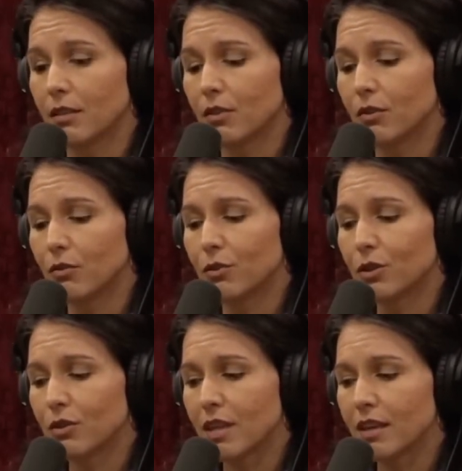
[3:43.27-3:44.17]
The
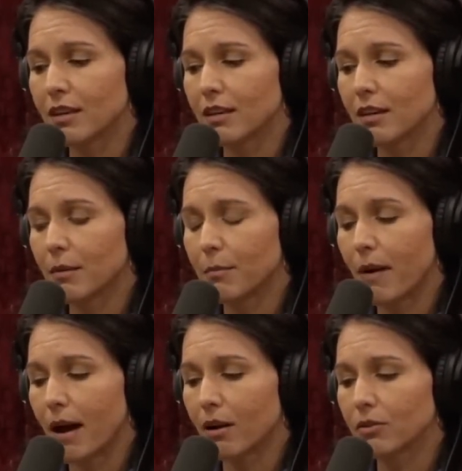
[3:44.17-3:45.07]
thing
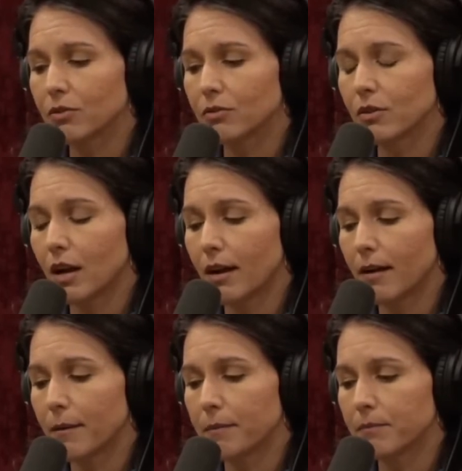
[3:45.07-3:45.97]
about
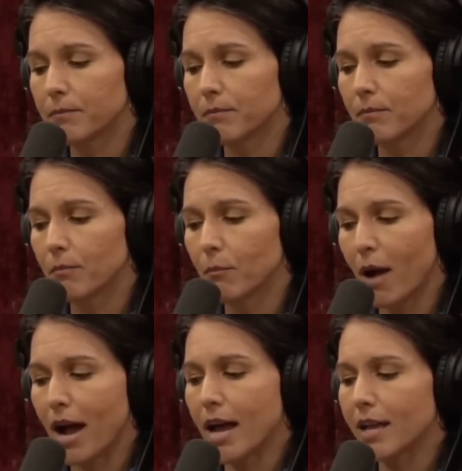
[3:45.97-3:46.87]

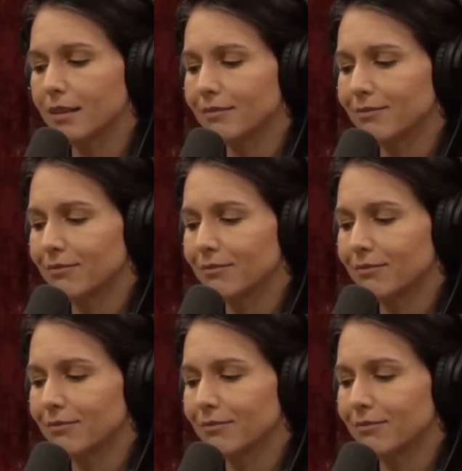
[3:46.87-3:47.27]
my